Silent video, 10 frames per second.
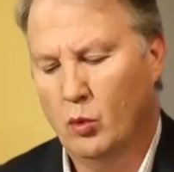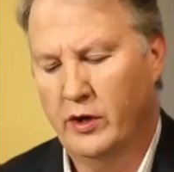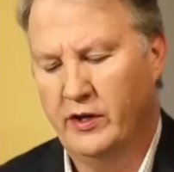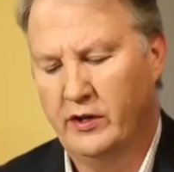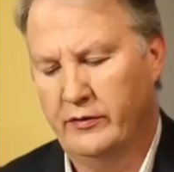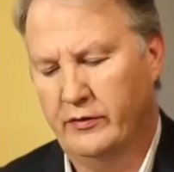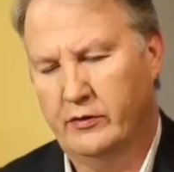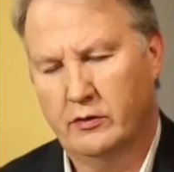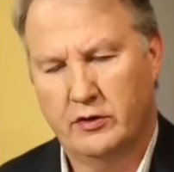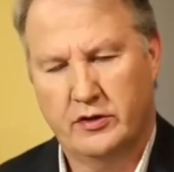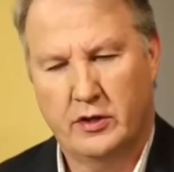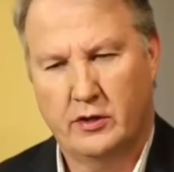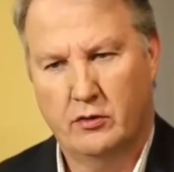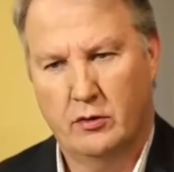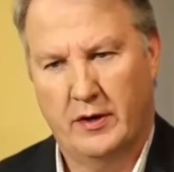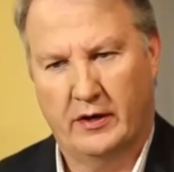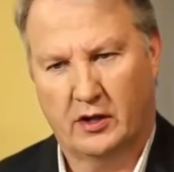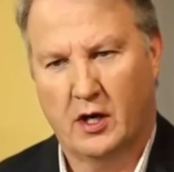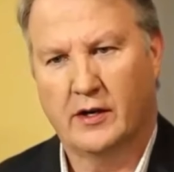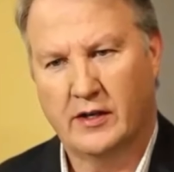What did his attorneys tell you
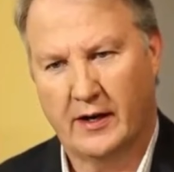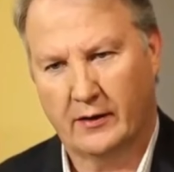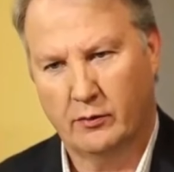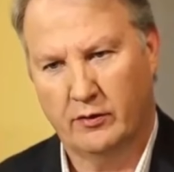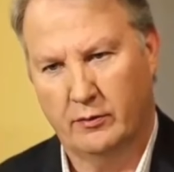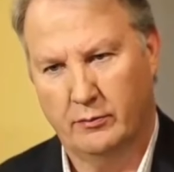about contact with